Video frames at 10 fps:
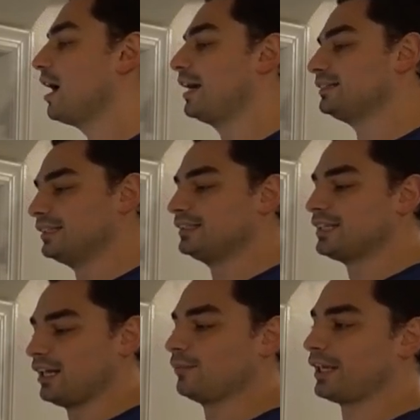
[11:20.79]
I did
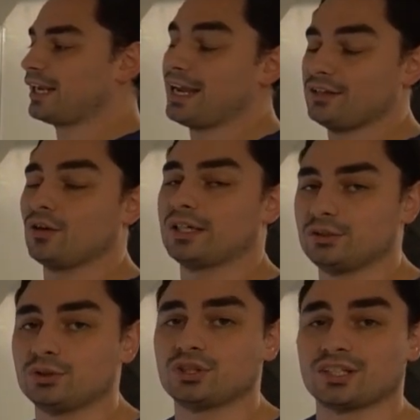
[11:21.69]
tell him like, hey, you know, I
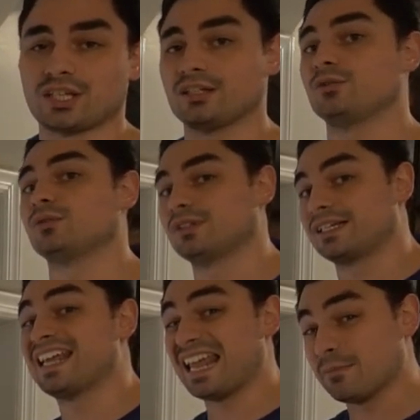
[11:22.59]
do suggest getting you the
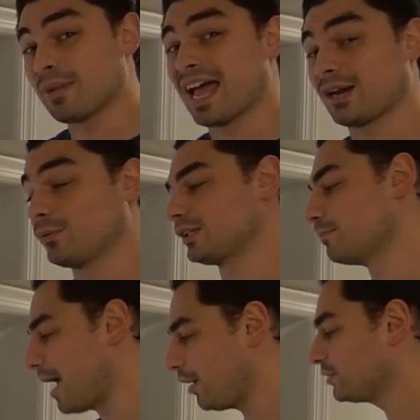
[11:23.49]
game pad with the
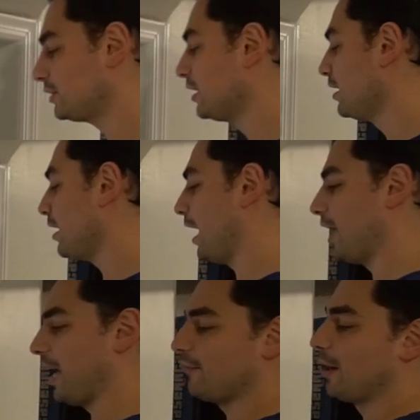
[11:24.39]
mouse. Uh,
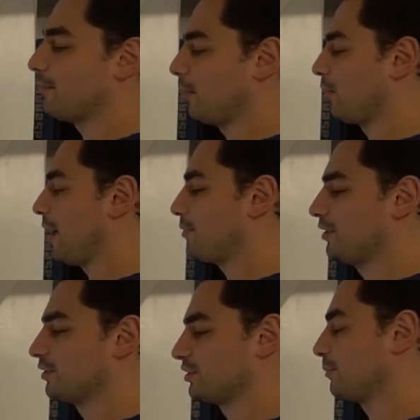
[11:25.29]
I have my bubble wrap
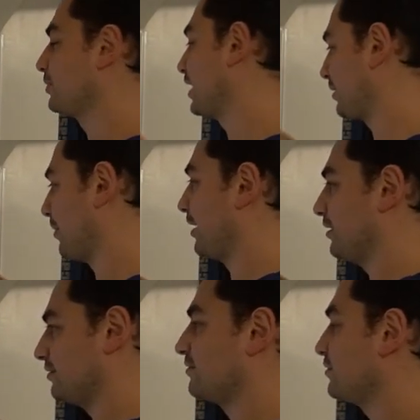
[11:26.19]
here just to protect
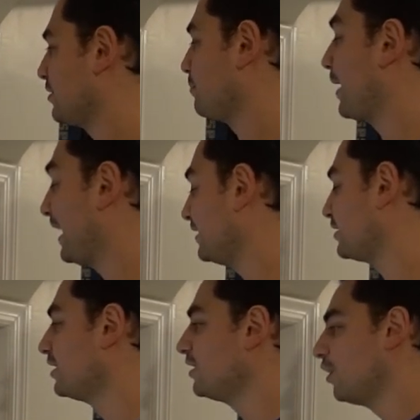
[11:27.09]
my paint
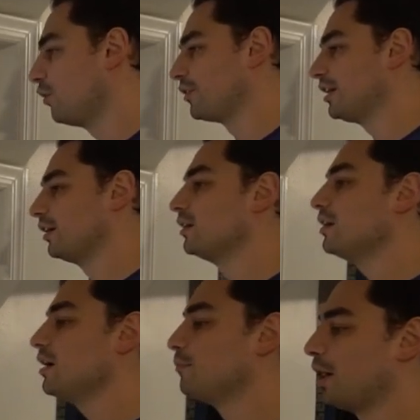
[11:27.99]
over here.
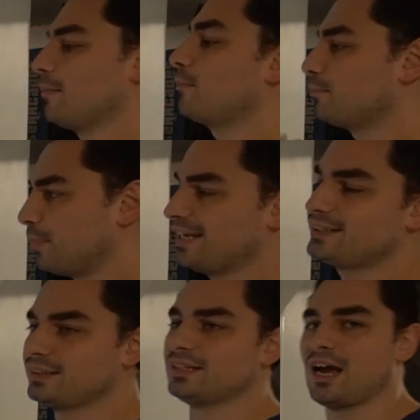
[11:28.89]
But
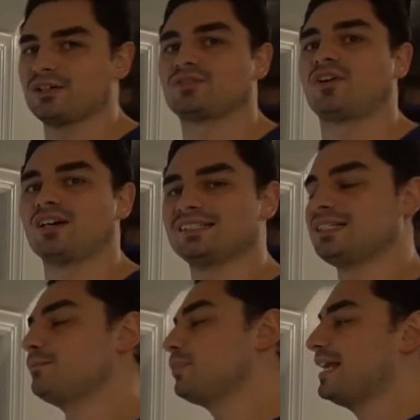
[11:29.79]
basically now, as far as
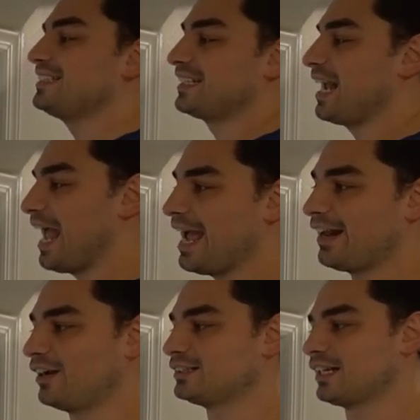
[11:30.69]
the basic
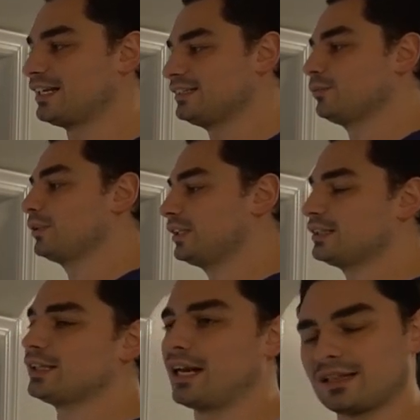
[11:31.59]
add-ons that I did with
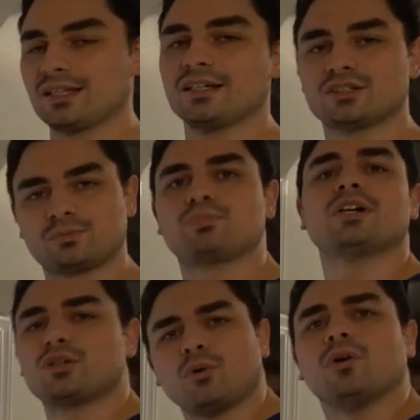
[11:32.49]
this, and I think it's
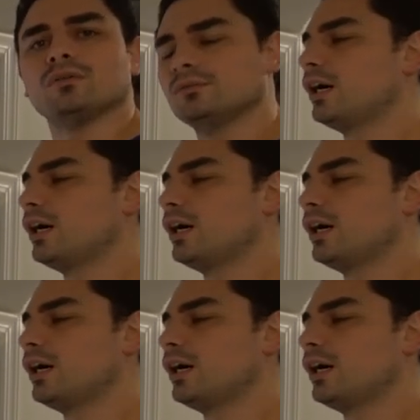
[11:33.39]
pretty cool.